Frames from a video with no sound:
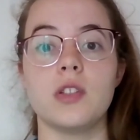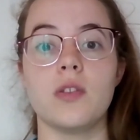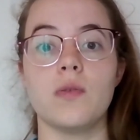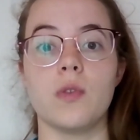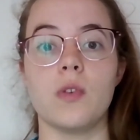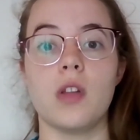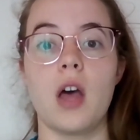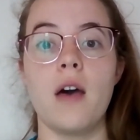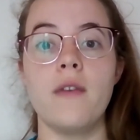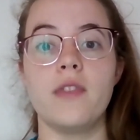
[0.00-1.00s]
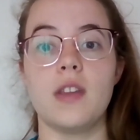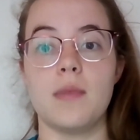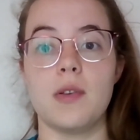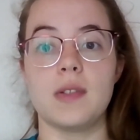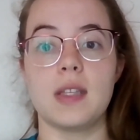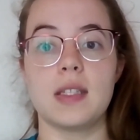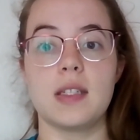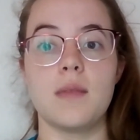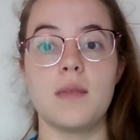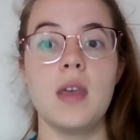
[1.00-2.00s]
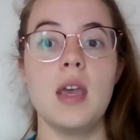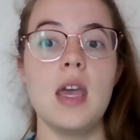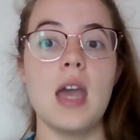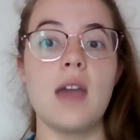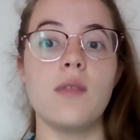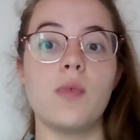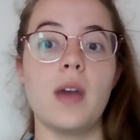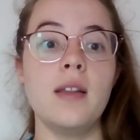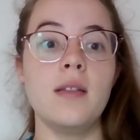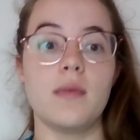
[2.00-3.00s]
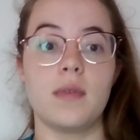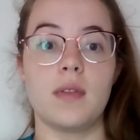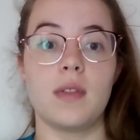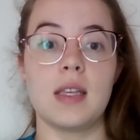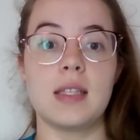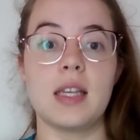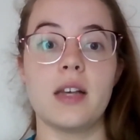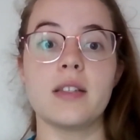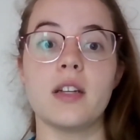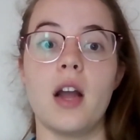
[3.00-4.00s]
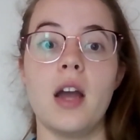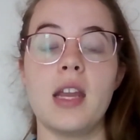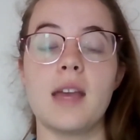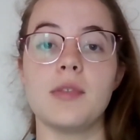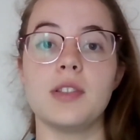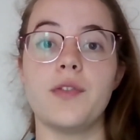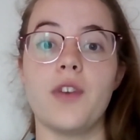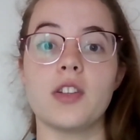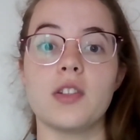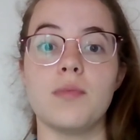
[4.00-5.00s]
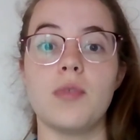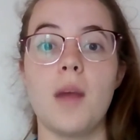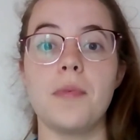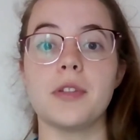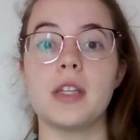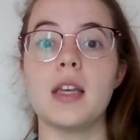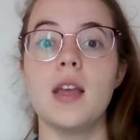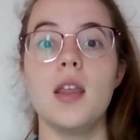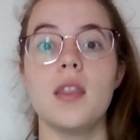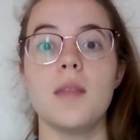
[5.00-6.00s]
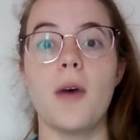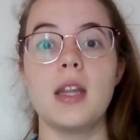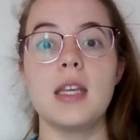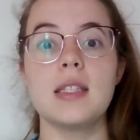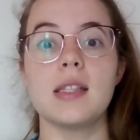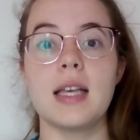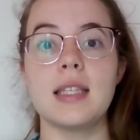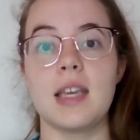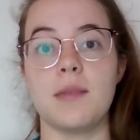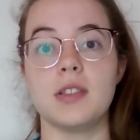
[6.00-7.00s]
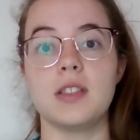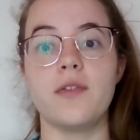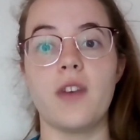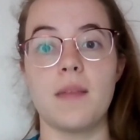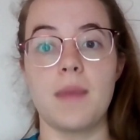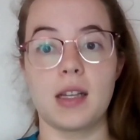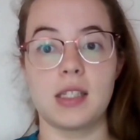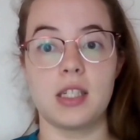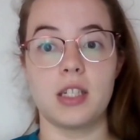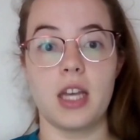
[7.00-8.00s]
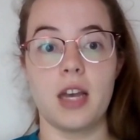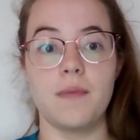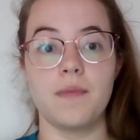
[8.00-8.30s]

to the role of the immune system, and when these cells are unable to function properly, the body is less able to fight bacteria.